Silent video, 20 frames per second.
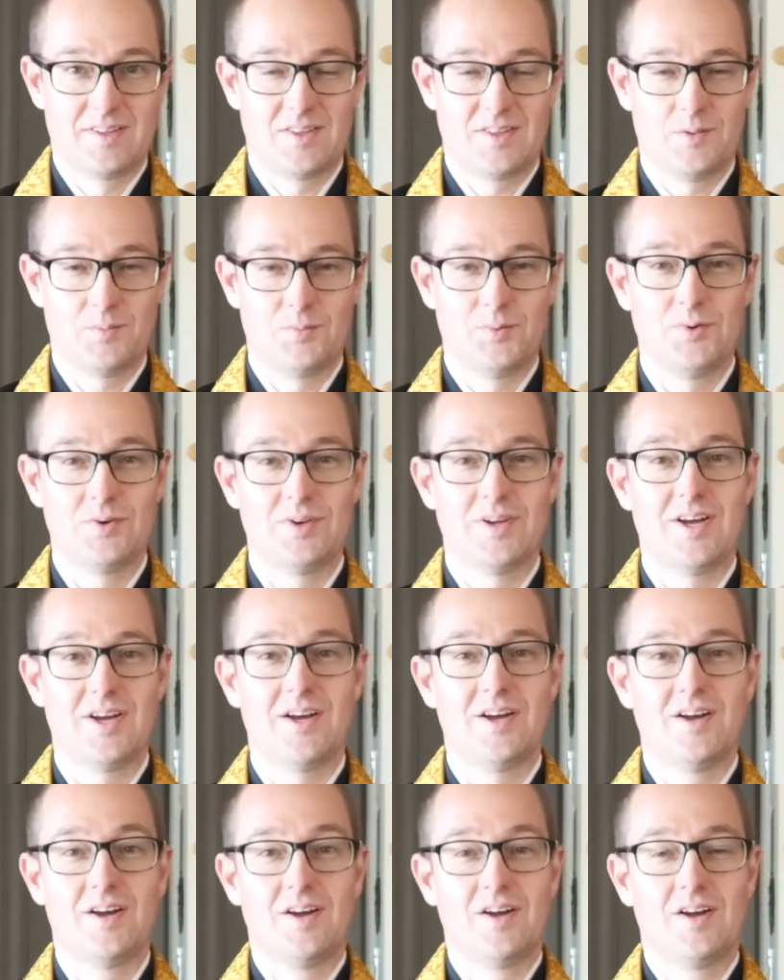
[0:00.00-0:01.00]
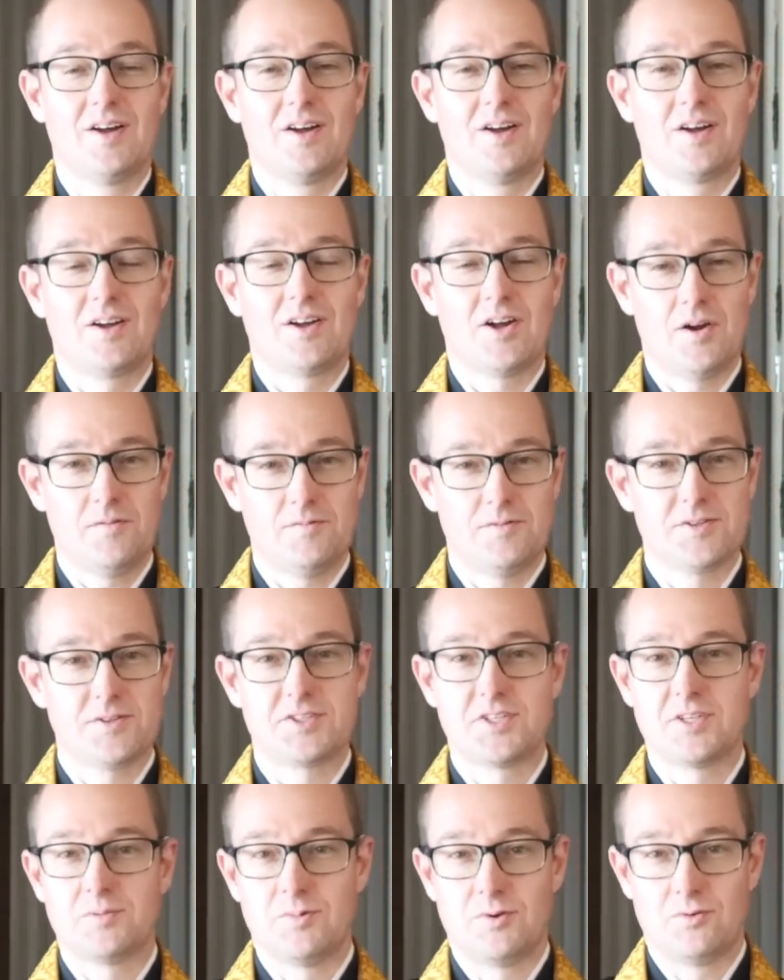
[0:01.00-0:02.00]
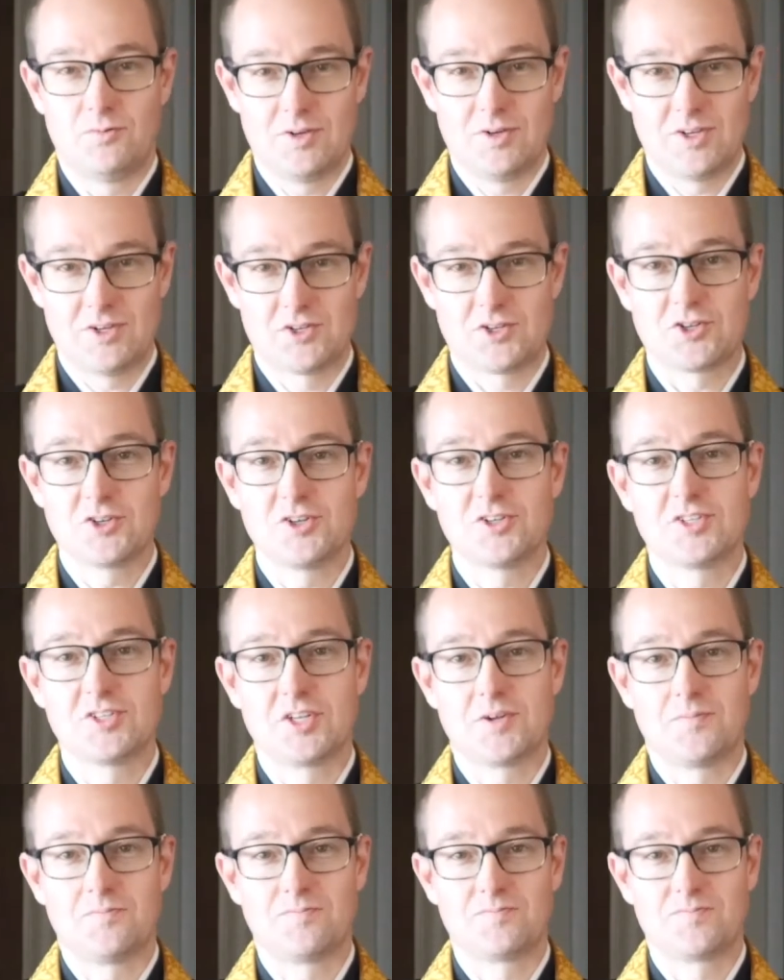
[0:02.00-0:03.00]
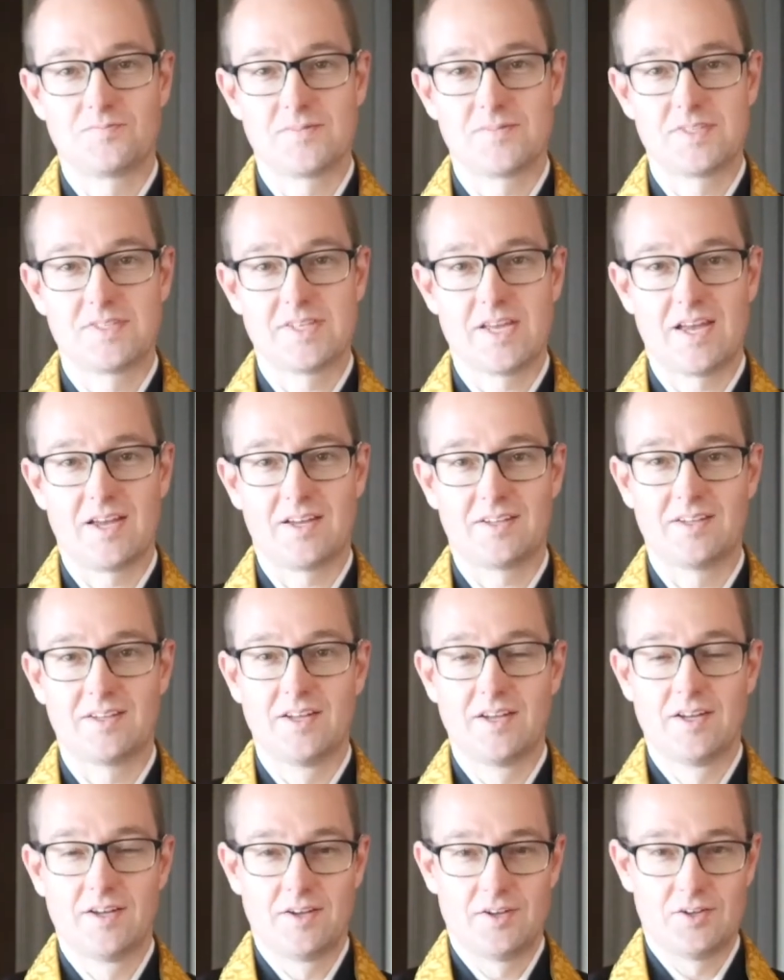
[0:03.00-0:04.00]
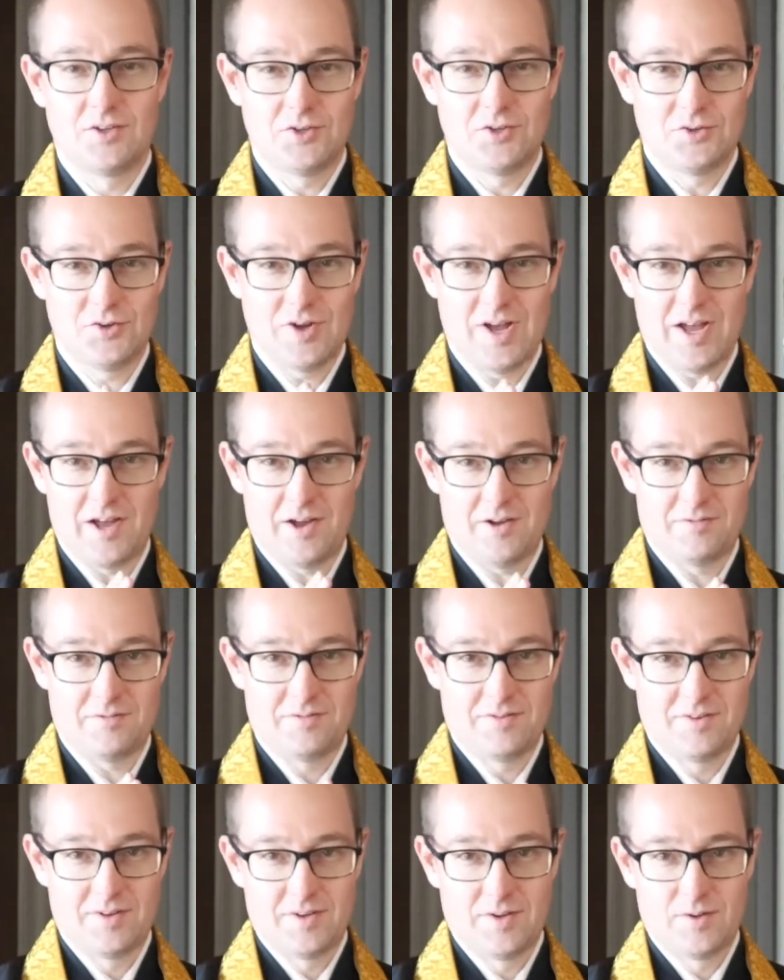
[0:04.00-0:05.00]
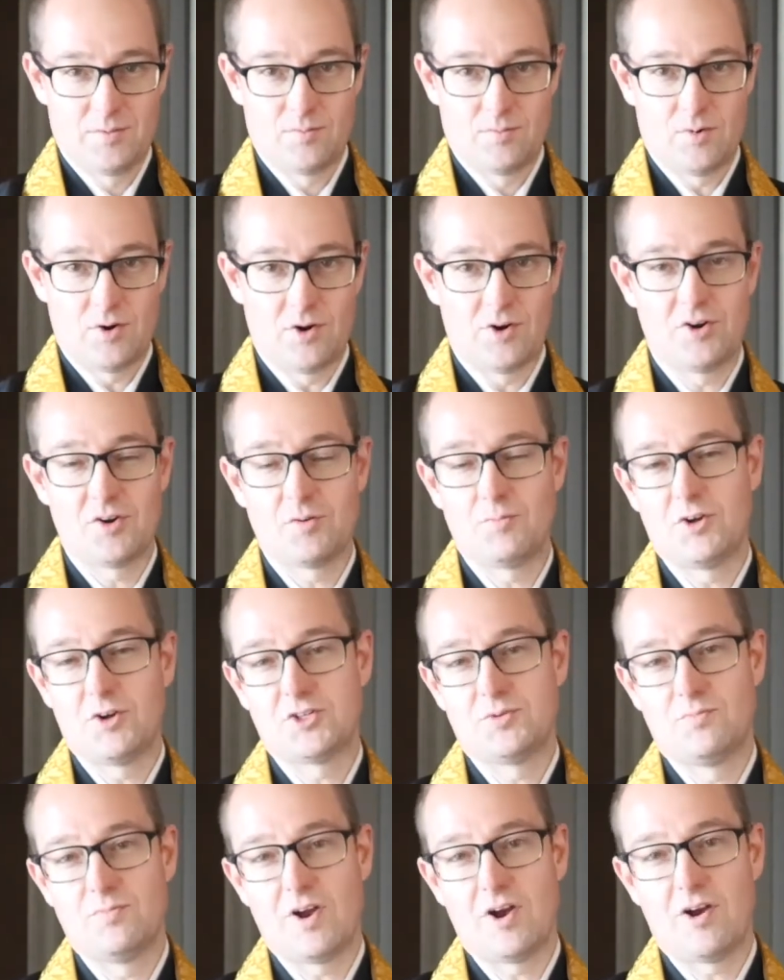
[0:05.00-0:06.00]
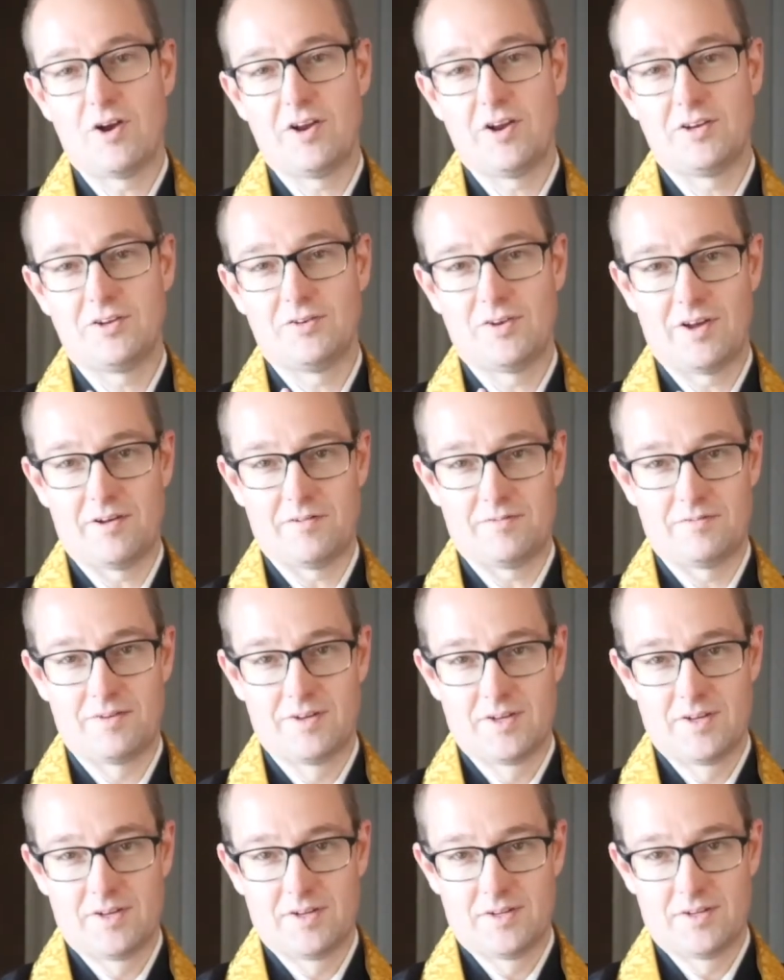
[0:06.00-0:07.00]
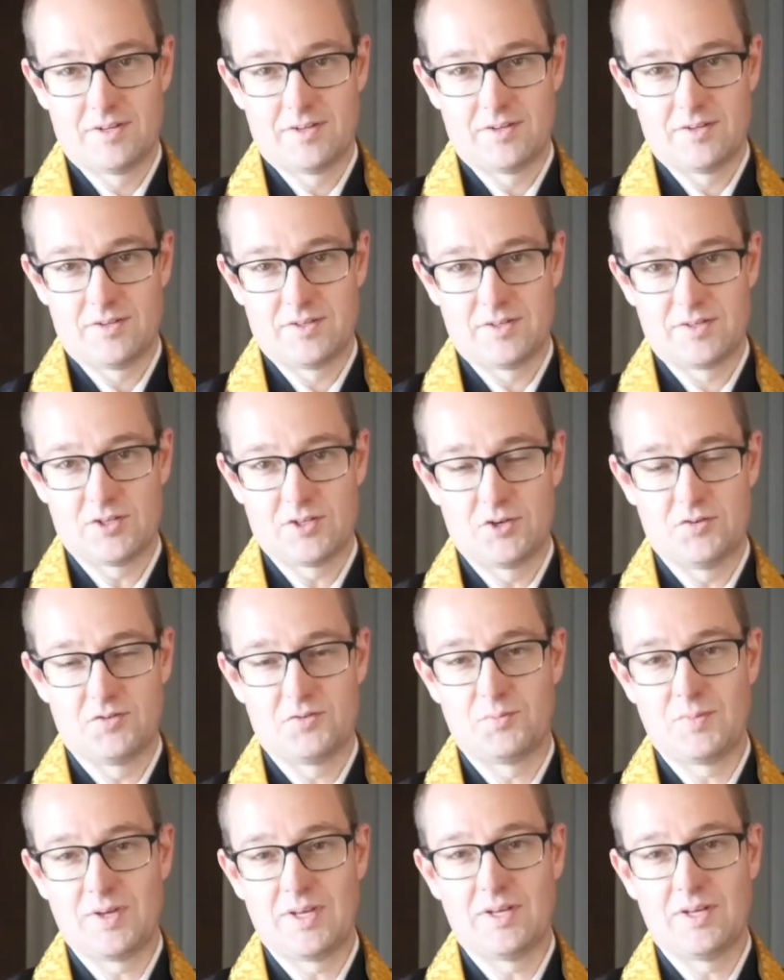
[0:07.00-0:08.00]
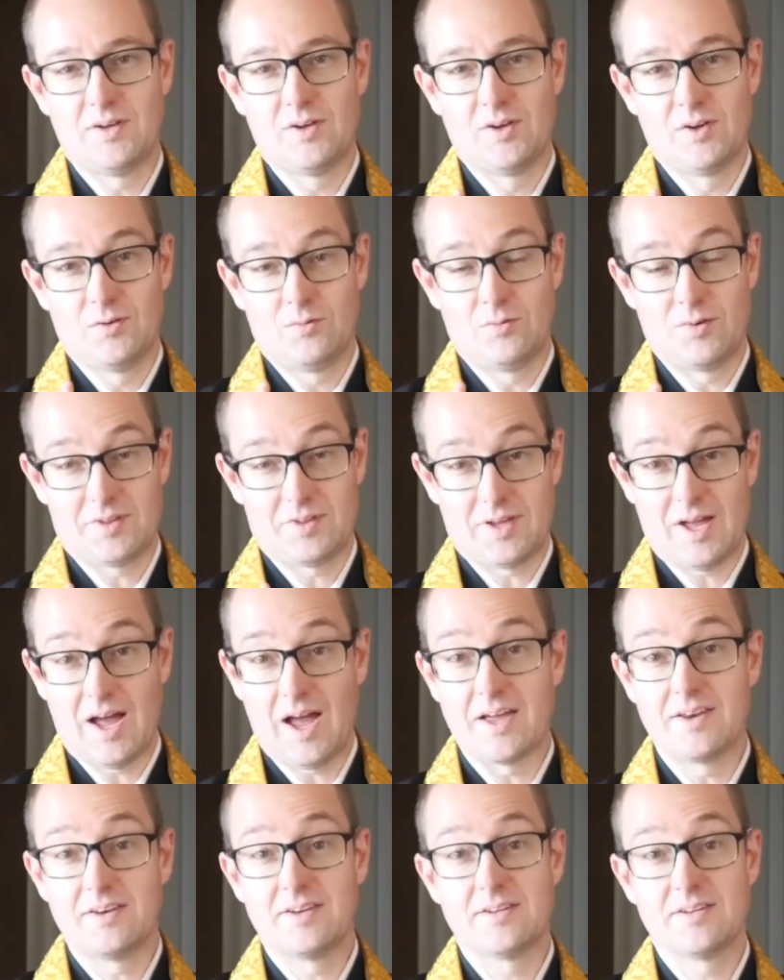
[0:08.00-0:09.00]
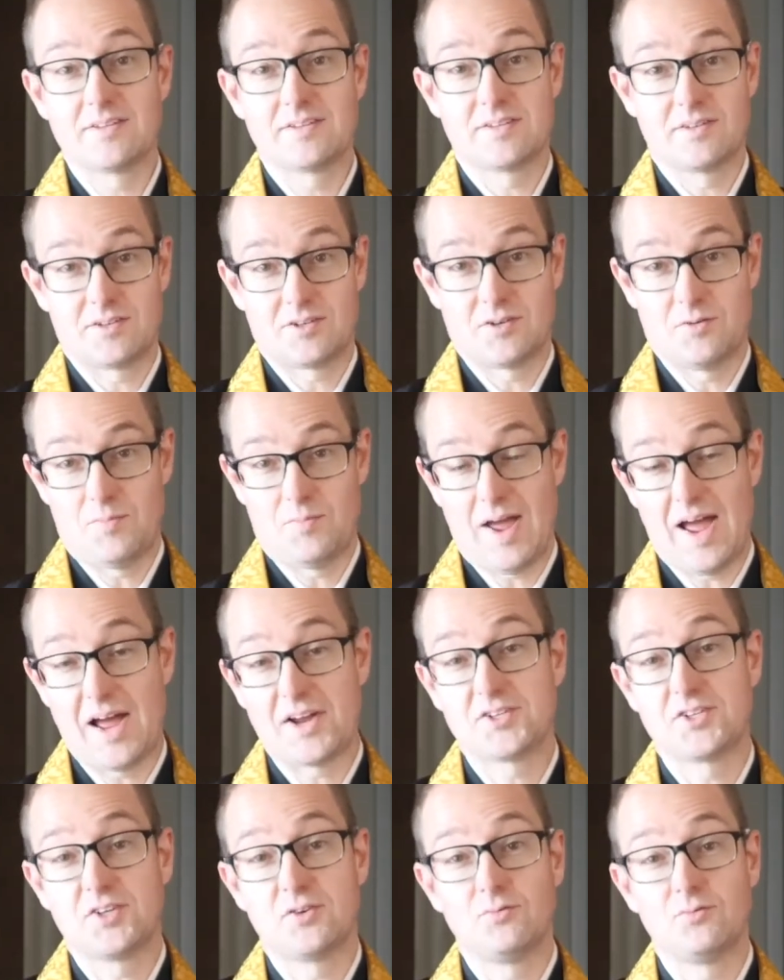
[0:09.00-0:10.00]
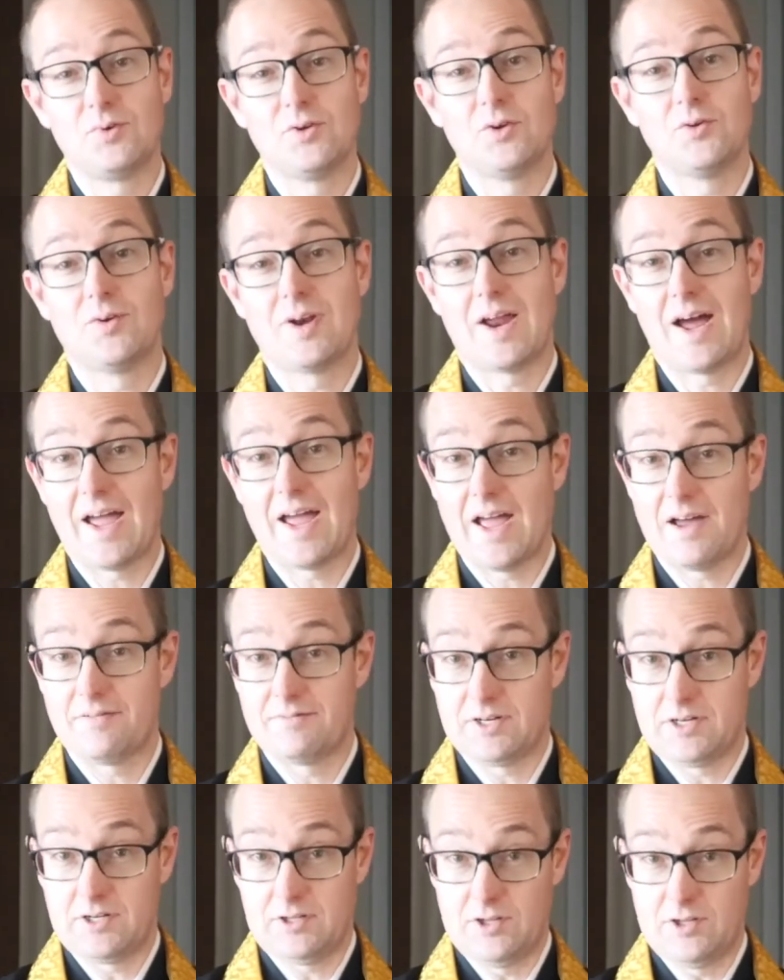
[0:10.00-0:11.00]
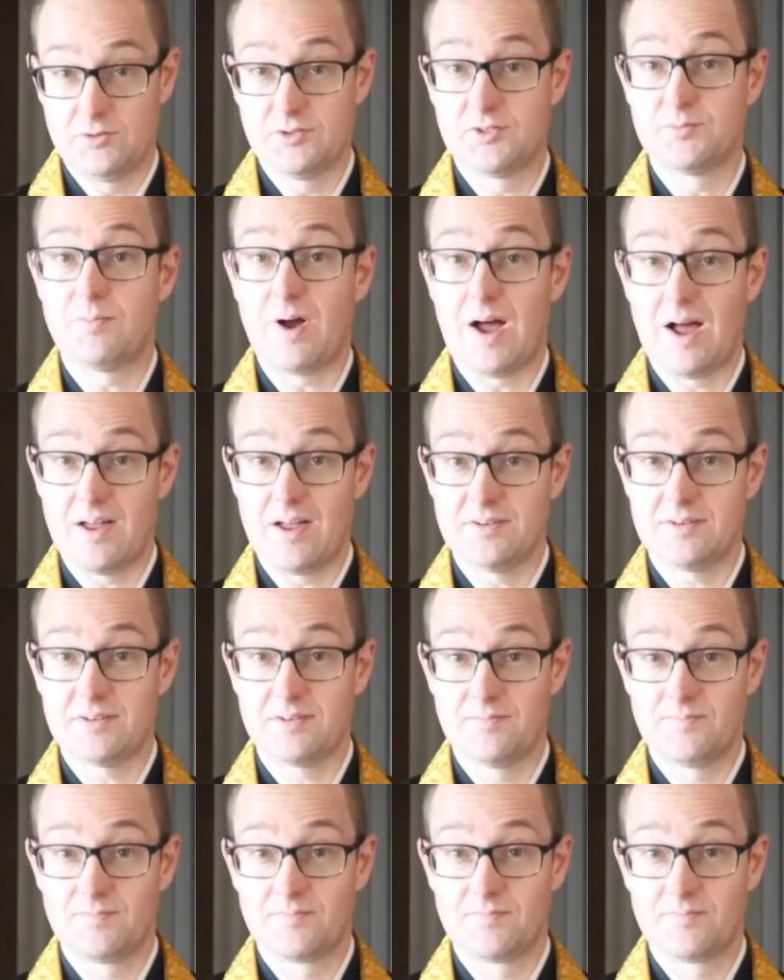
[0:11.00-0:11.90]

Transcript: The Buddha comforts him and reassures him, saying, you have earned much merit. You have served me with kindness and compassion. You and I have a close bond.